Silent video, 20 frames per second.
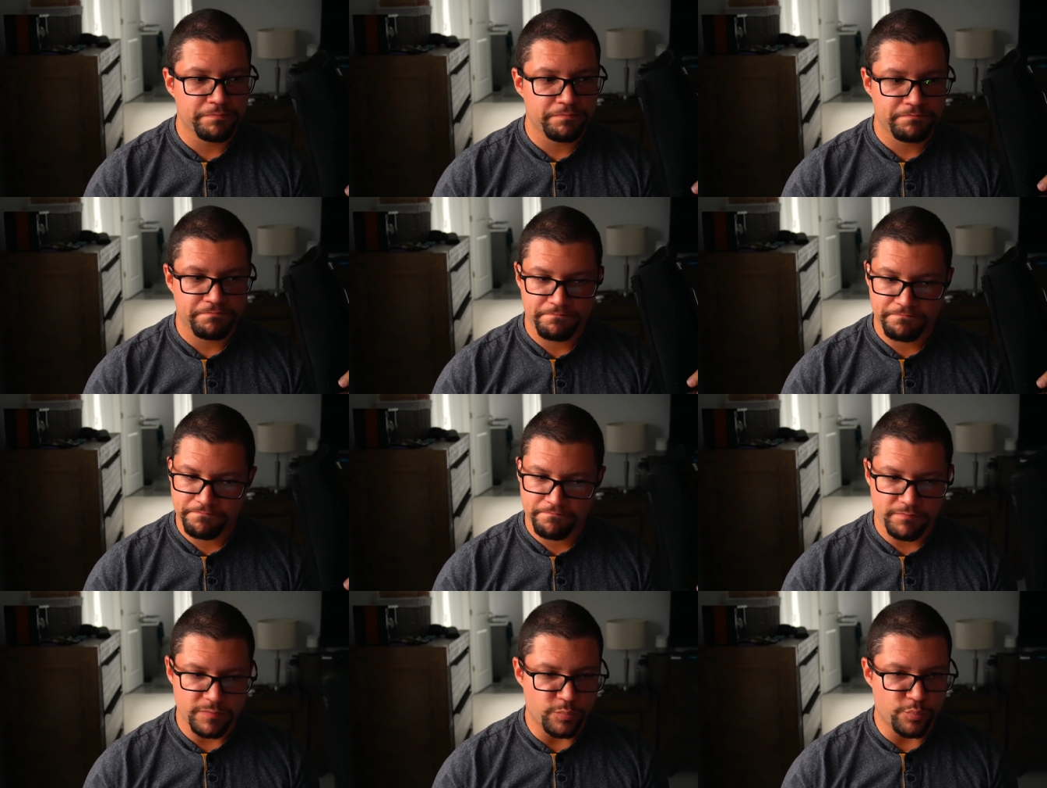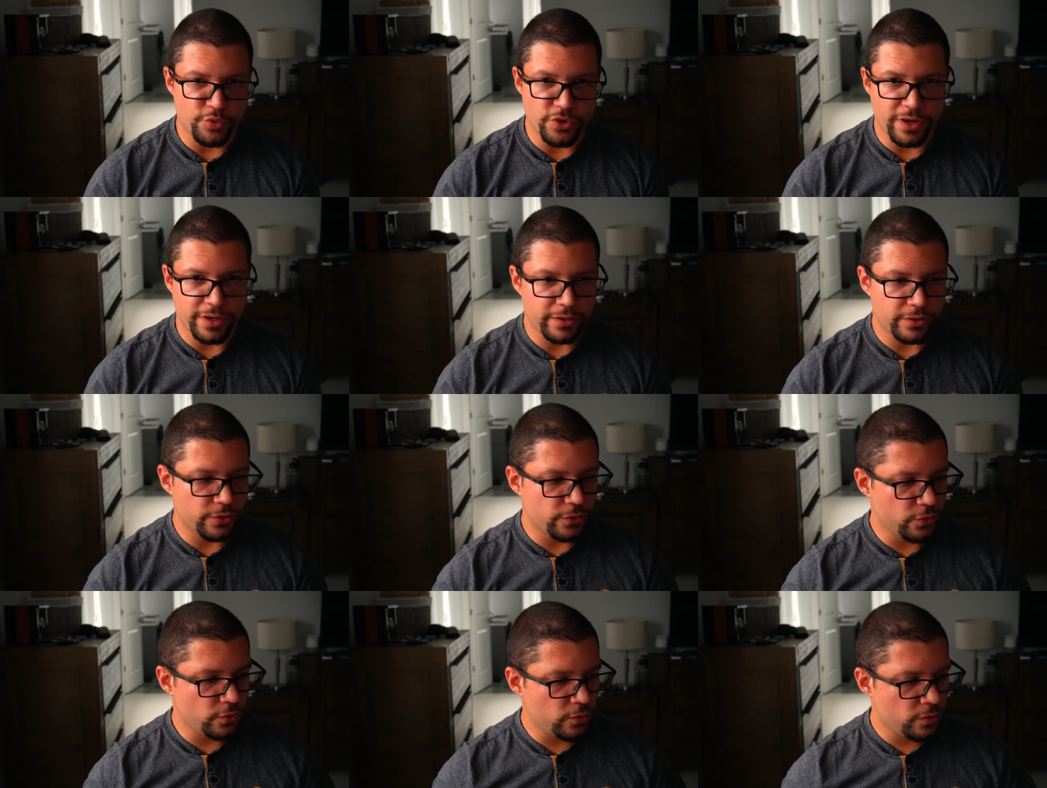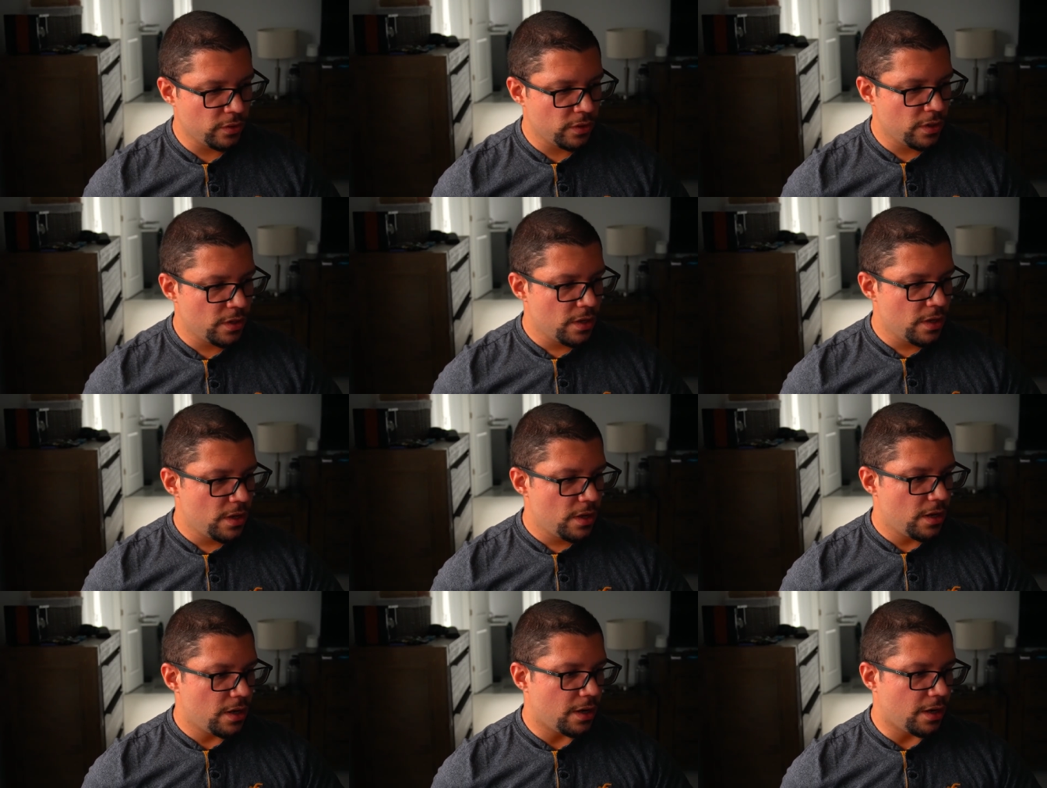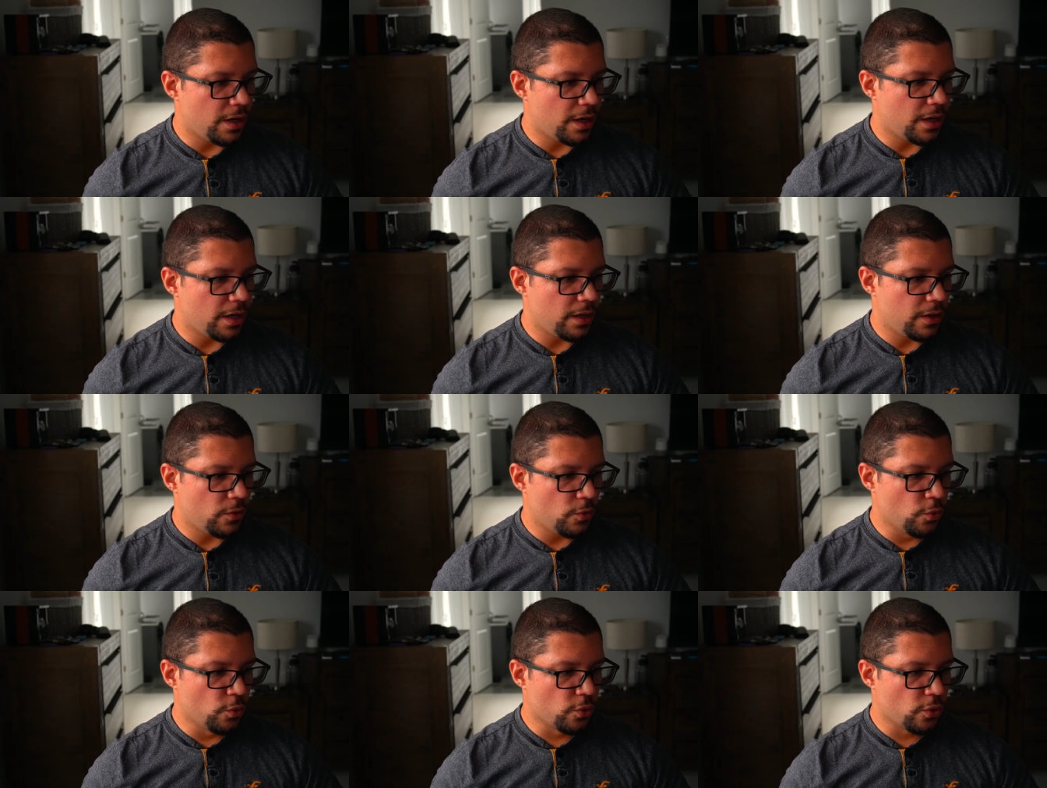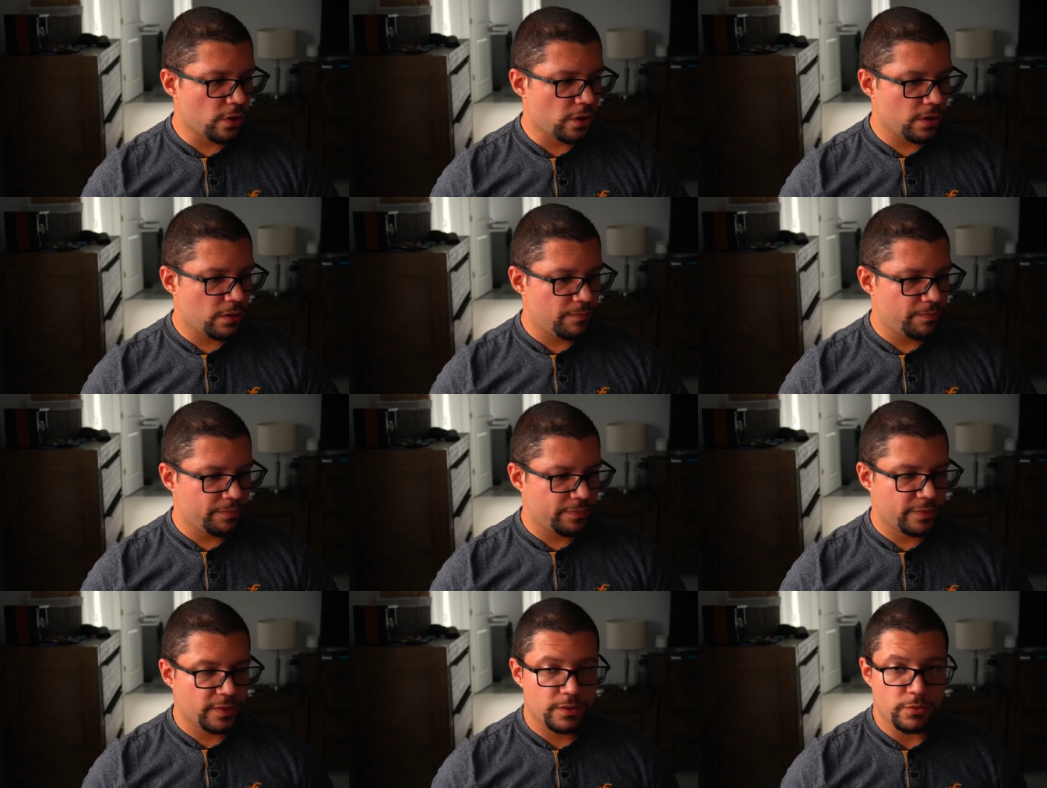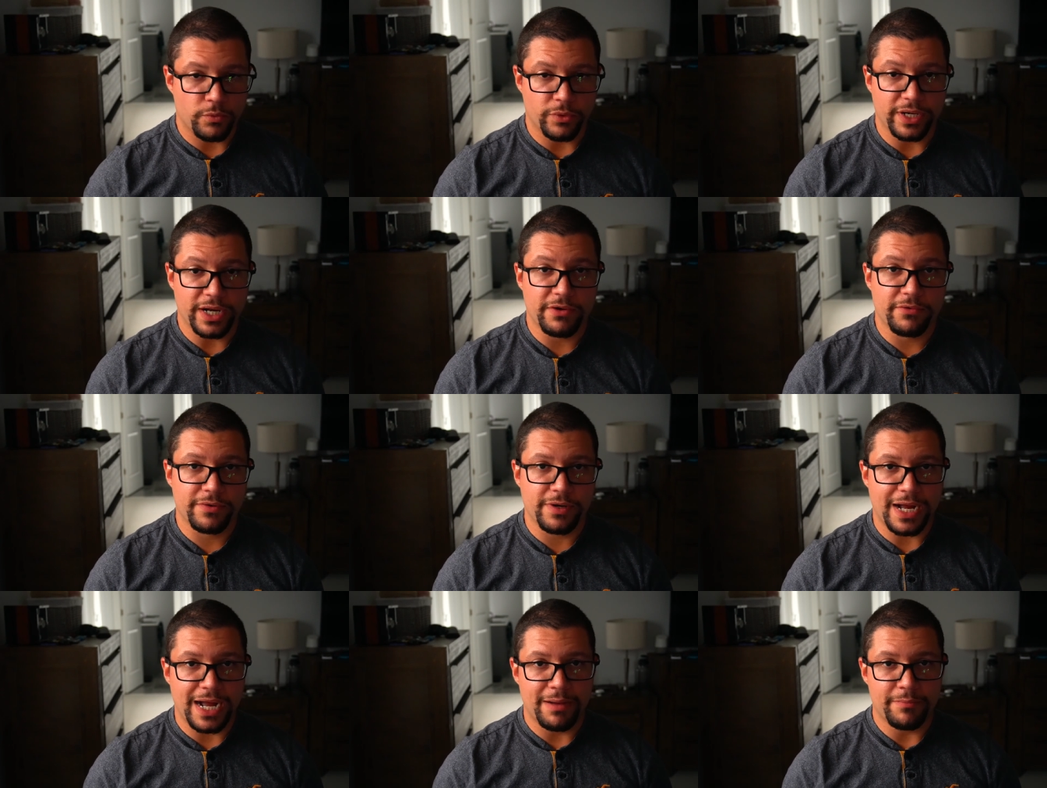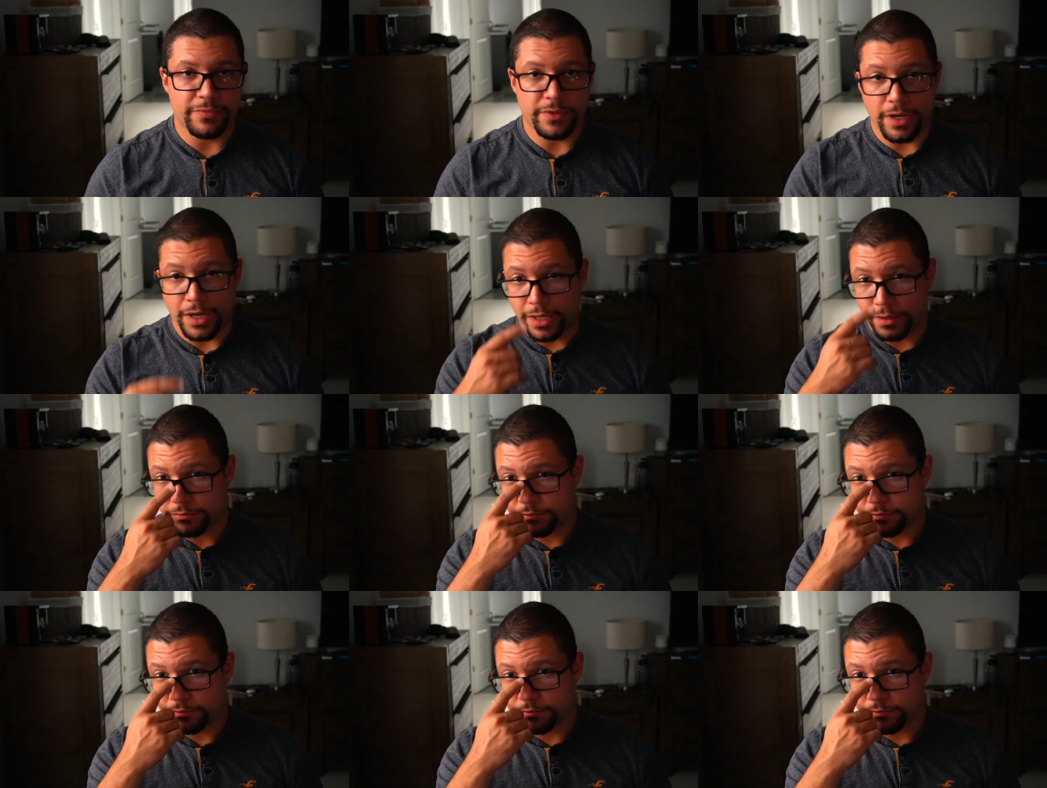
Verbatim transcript: brand new uh, or whenever I'm not